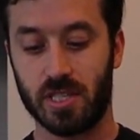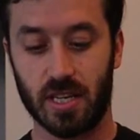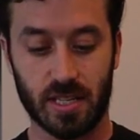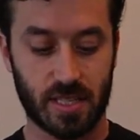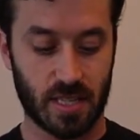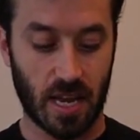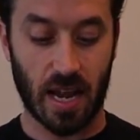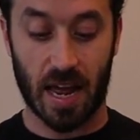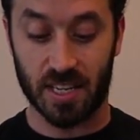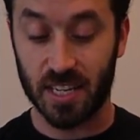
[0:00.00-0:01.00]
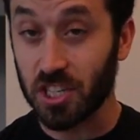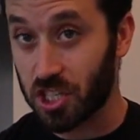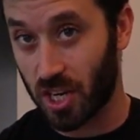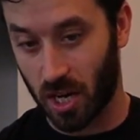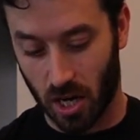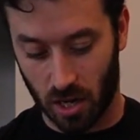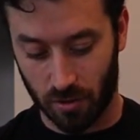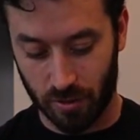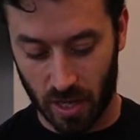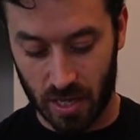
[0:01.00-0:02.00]
this in addition
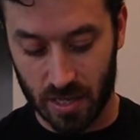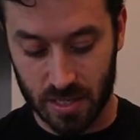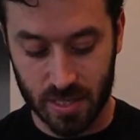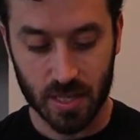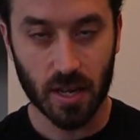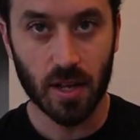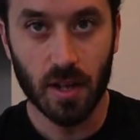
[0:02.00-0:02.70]
of, is